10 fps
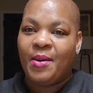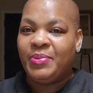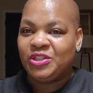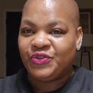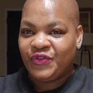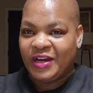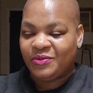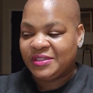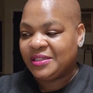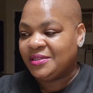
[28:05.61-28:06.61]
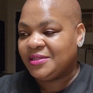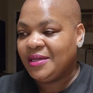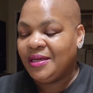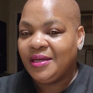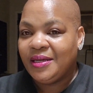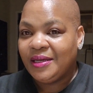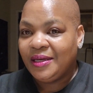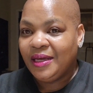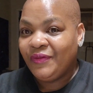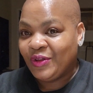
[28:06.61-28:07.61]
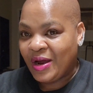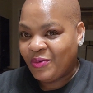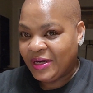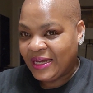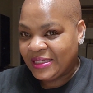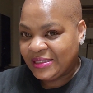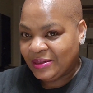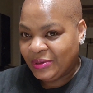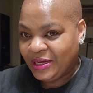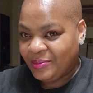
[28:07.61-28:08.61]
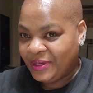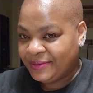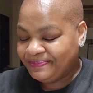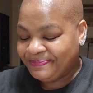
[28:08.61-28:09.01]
a bunch of fragrances, even though I already got some coming.